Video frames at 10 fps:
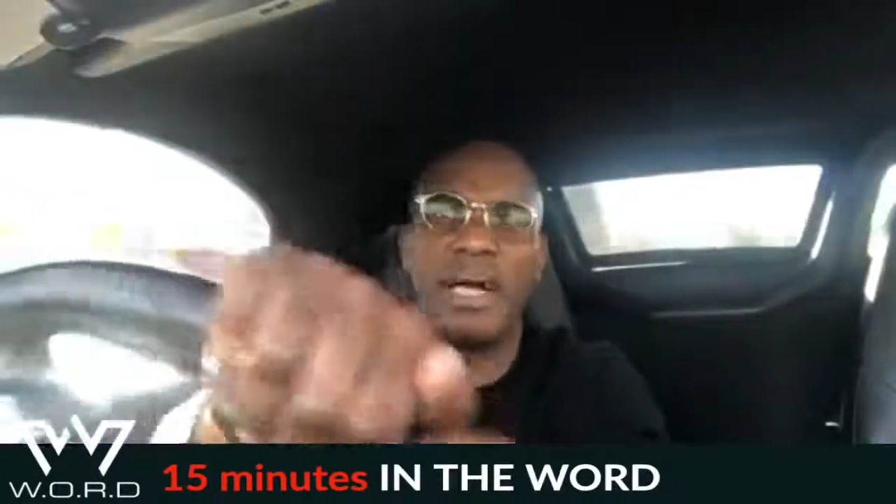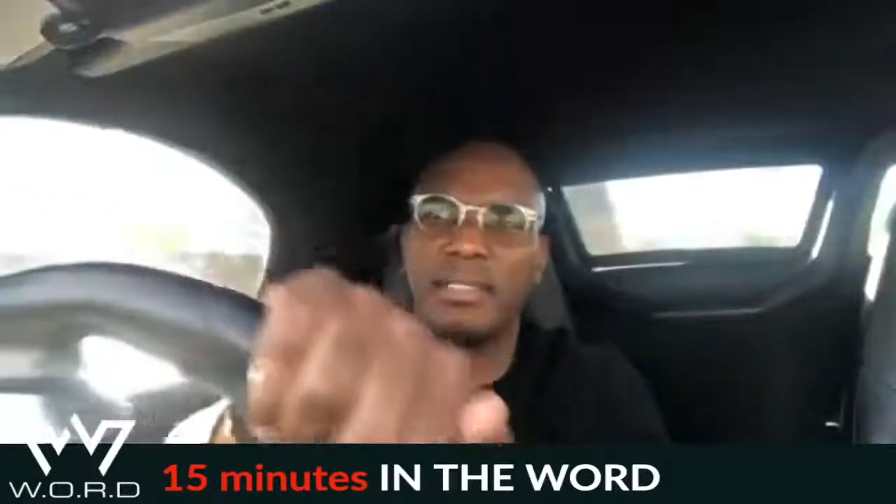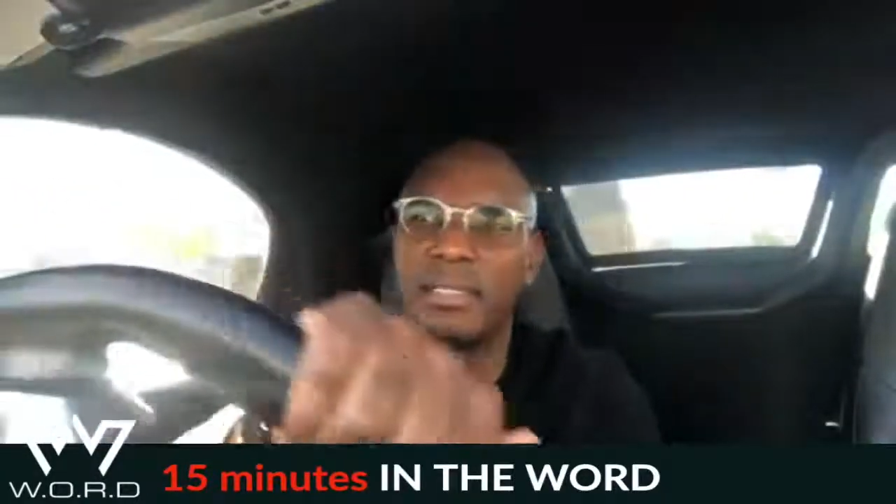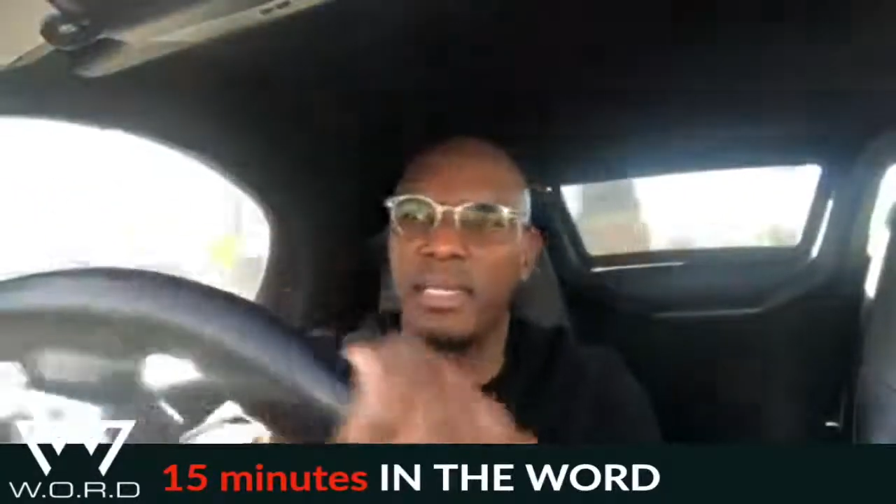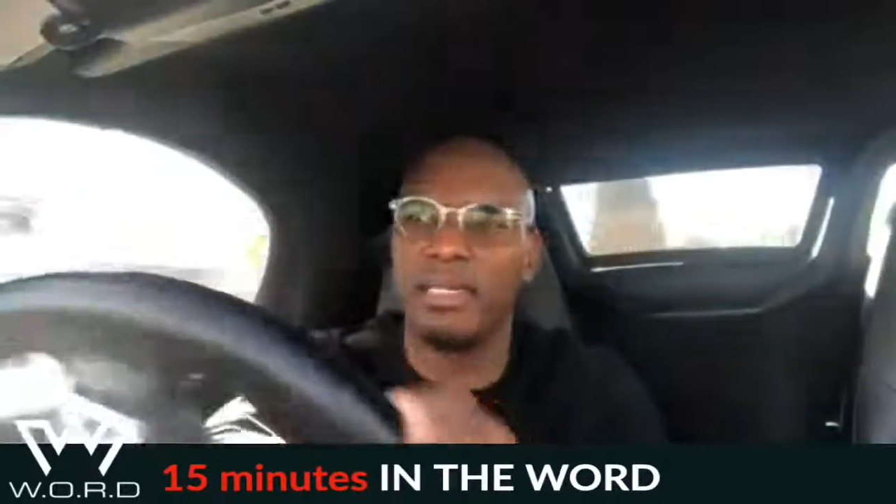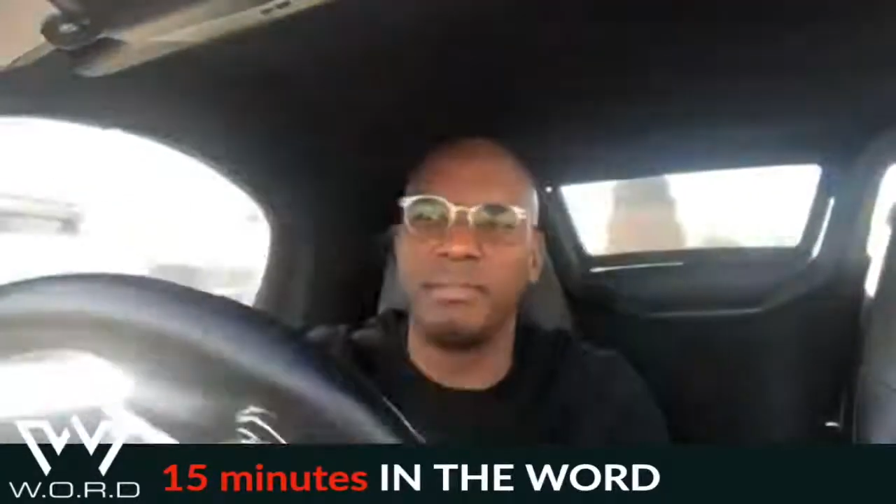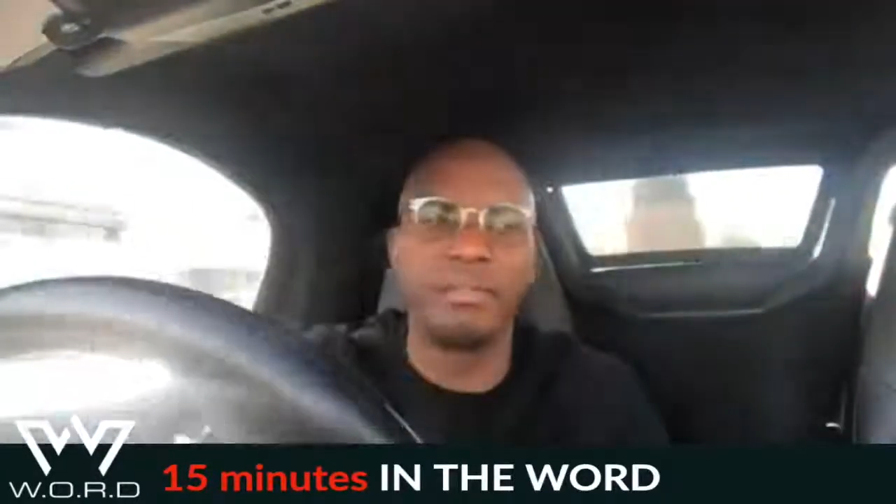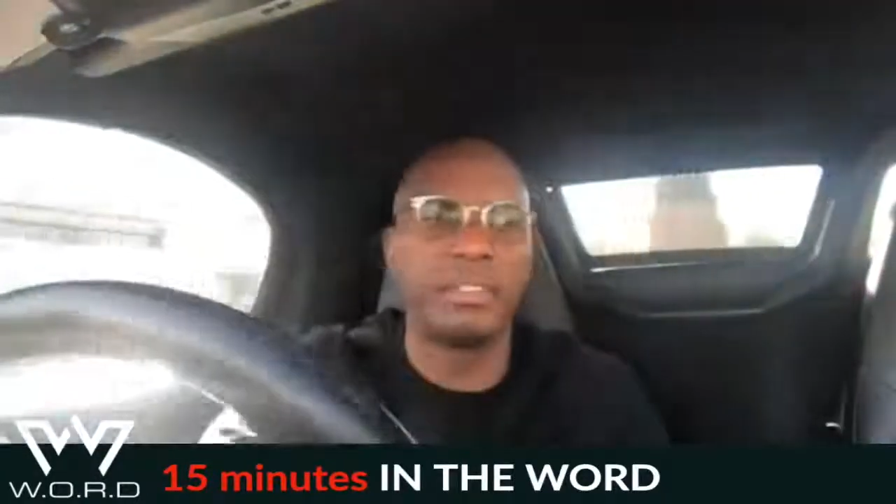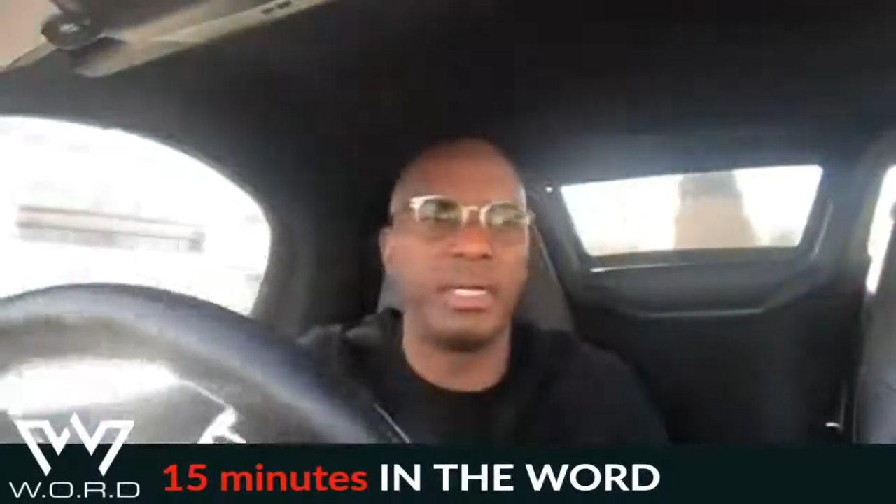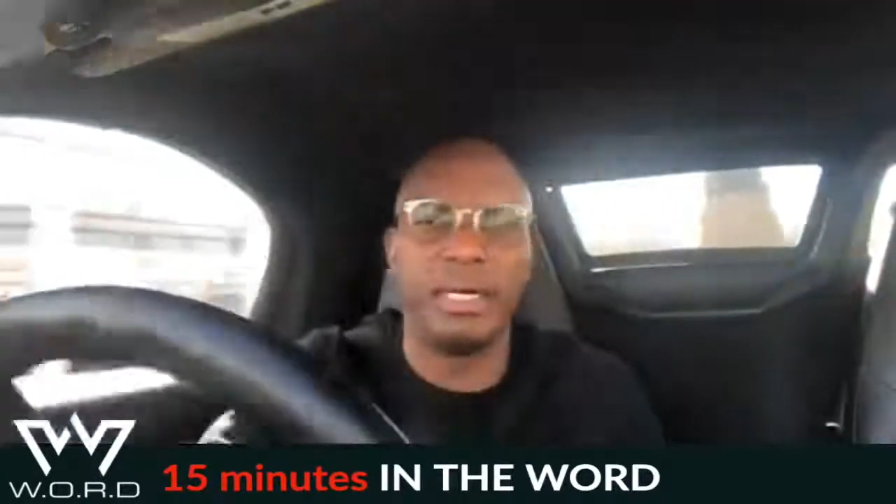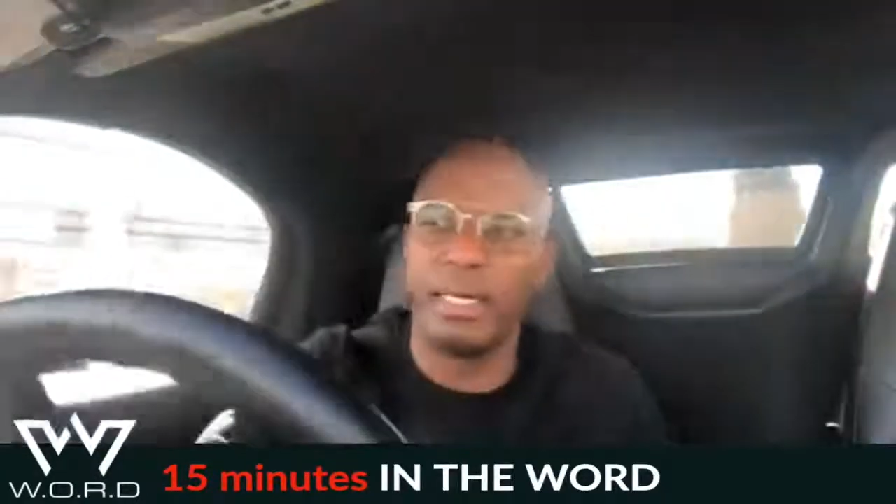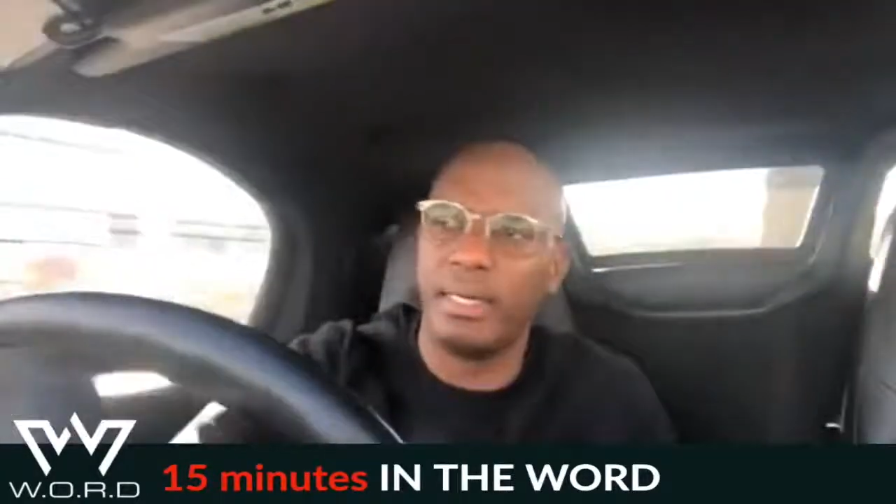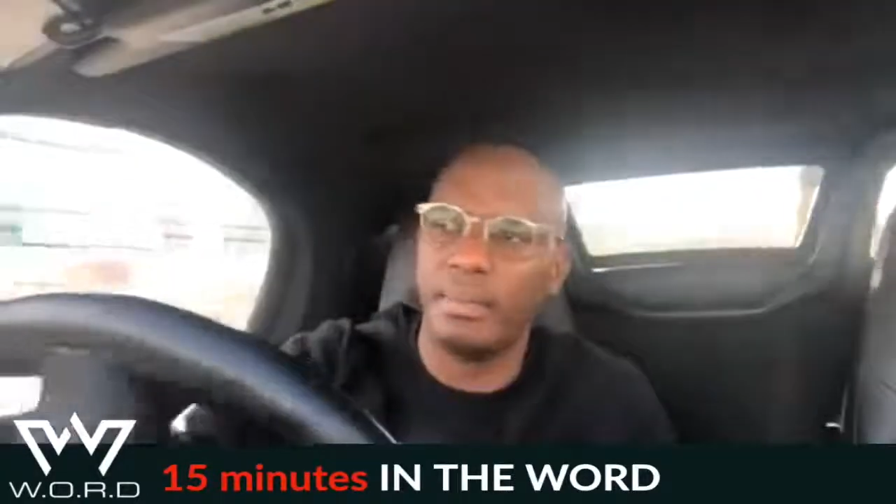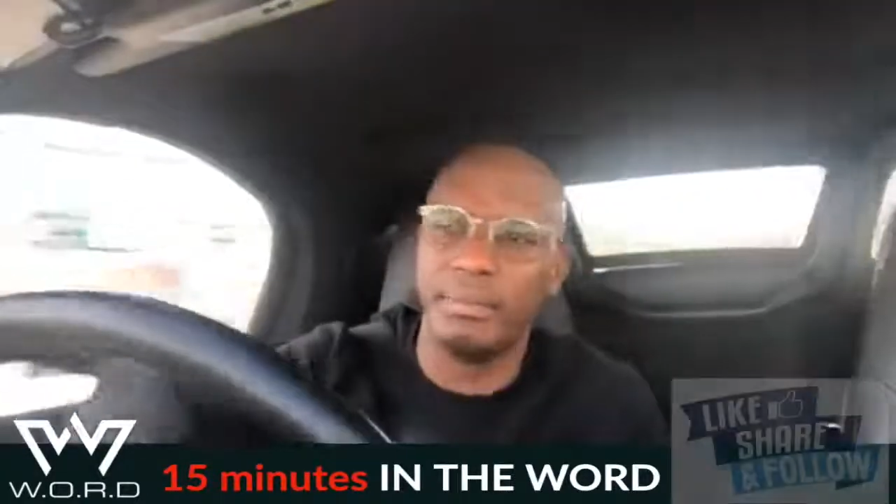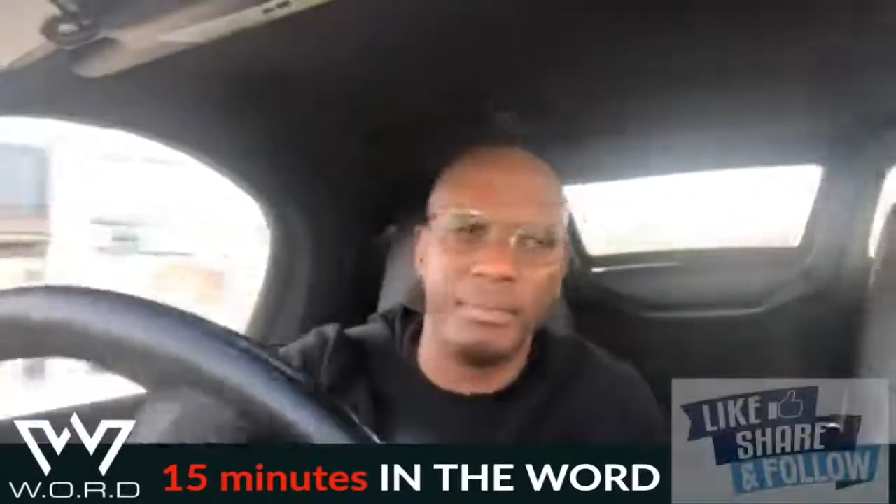ourselves. Uh,